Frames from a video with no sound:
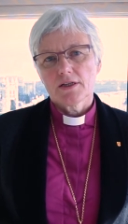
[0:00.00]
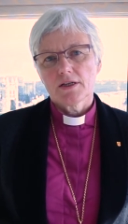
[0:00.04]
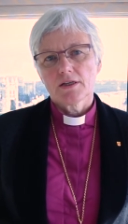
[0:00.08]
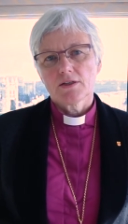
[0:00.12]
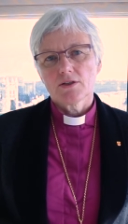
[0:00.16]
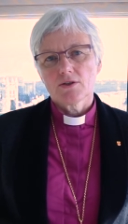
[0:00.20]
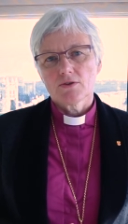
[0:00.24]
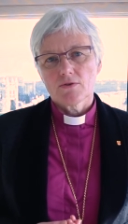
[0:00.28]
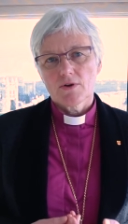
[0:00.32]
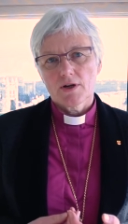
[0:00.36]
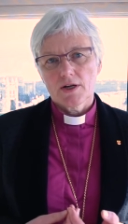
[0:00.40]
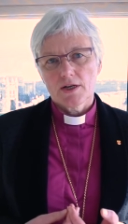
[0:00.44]
in
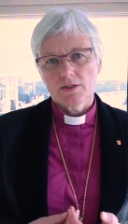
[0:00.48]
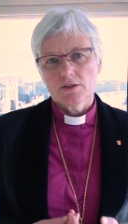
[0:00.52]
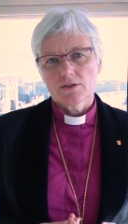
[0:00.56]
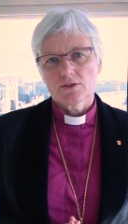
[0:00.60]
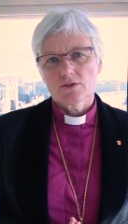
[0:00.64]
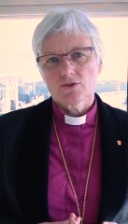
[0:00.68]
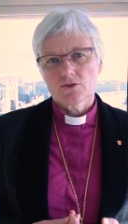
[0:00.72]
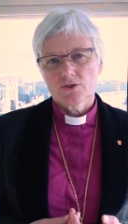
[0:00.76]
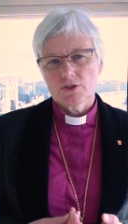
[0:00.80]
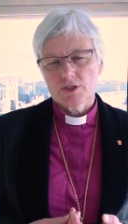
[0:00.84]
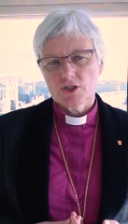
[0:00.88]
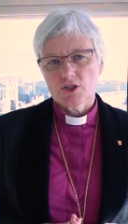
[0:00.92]
your own
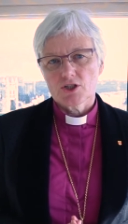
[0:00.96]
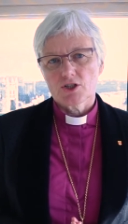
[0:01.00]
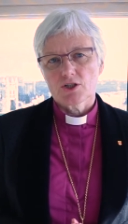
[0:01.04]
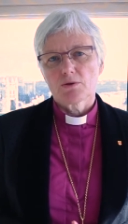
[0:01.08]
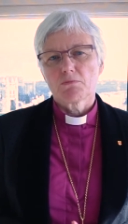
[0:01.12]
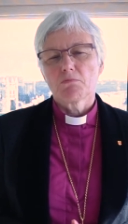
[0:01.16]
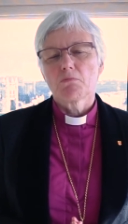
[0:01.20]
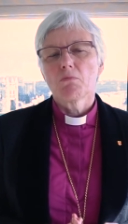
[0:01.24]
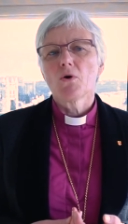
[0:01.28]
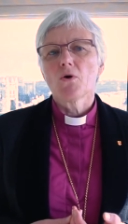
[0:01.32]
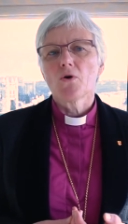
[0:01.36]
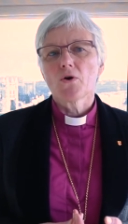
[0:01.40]

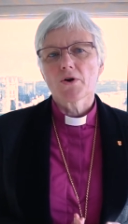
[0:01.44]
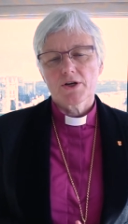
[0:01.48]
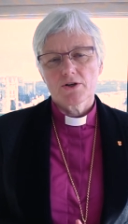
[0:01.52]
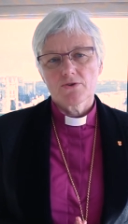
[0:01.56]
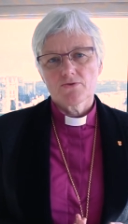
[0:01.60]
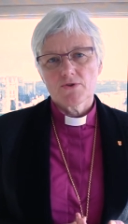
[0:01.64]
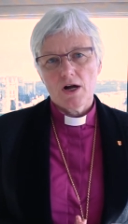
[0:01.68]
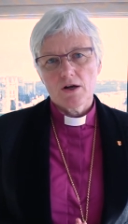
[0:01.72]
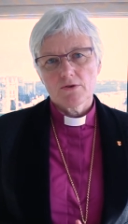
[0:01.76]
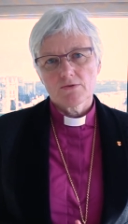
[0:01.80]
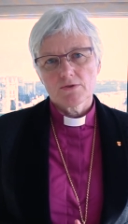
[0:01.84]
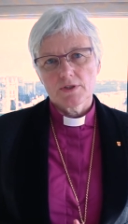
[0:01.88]
tradition, more
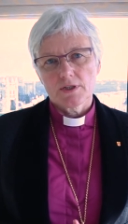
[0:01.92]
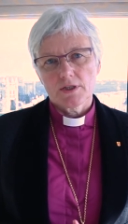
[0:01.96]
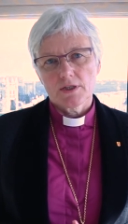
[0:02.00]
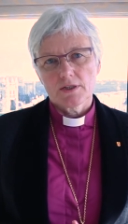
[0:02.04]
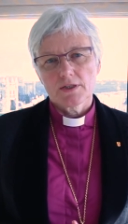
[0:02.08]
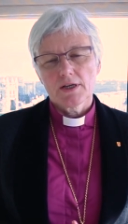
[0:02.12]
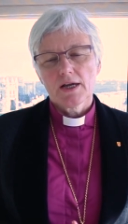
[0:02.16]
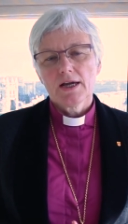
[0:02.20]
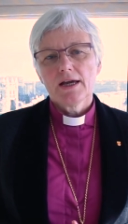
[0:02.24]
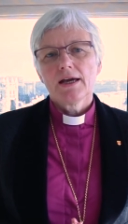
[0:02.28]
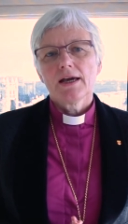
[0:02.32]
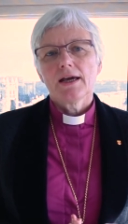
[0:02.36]
grounded